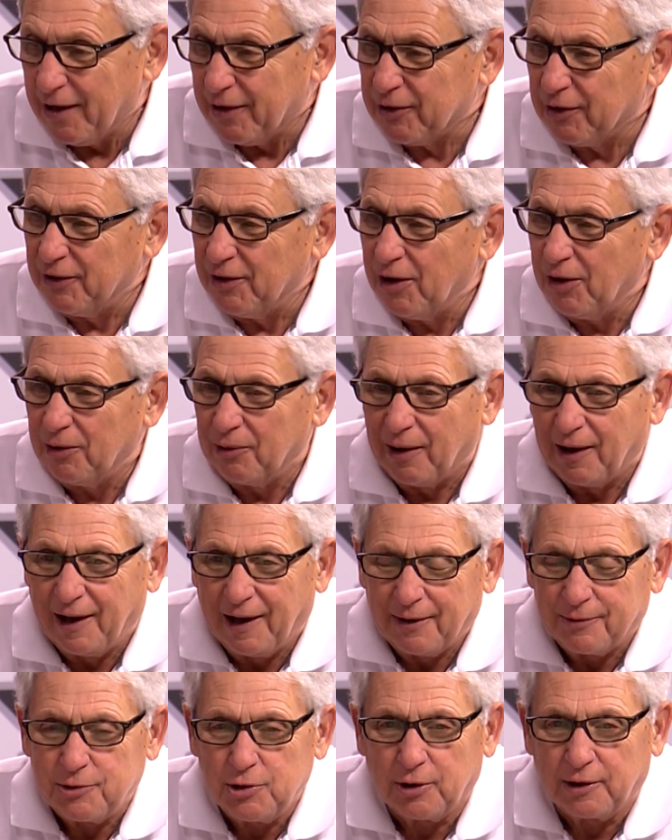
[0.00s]

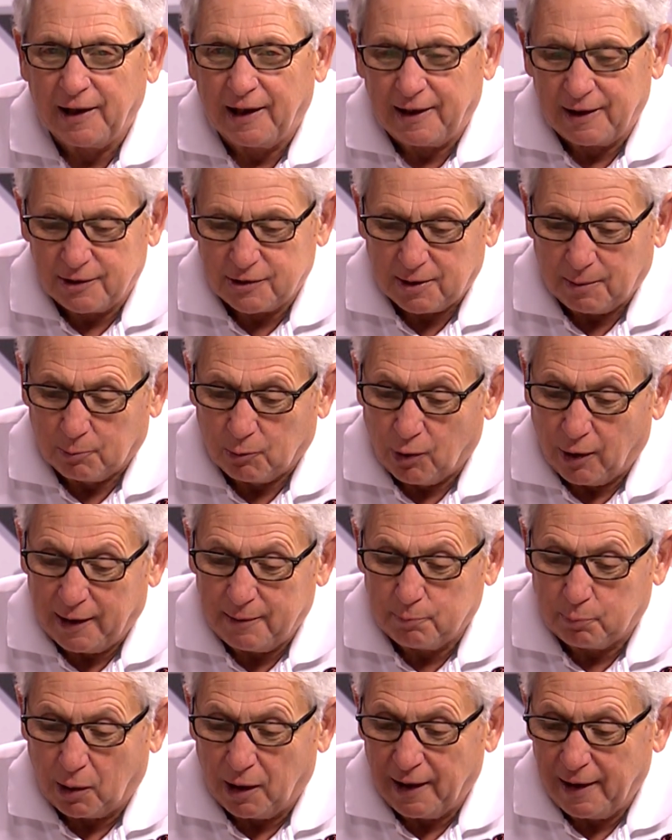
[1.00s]
You're getting some
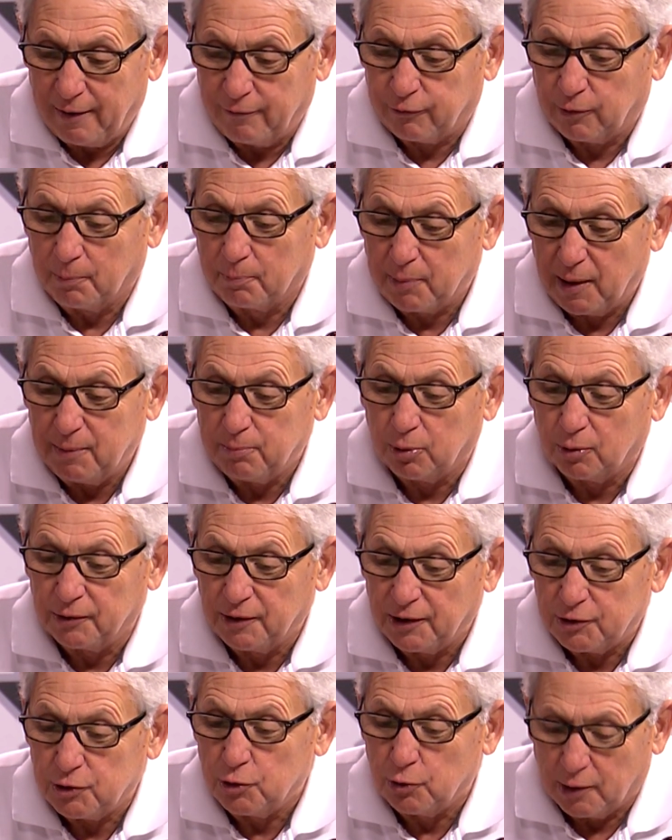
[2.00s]
great play from people
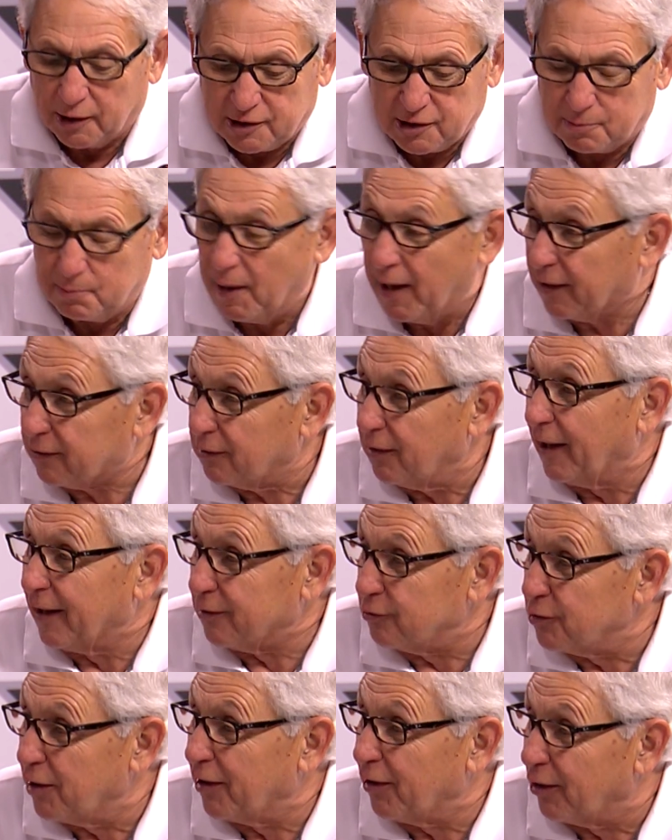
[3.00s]
that you expect,
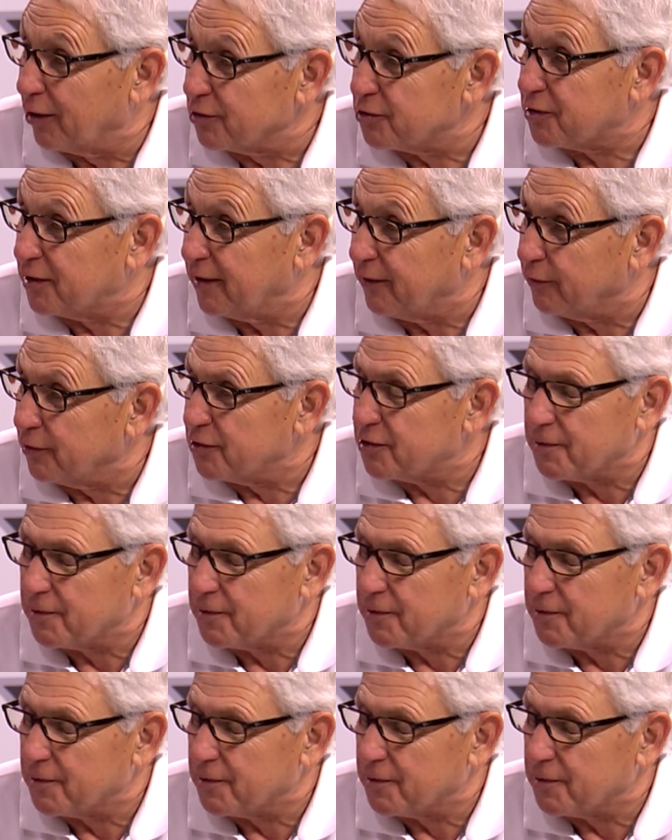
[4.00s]
like J.R. Stevens.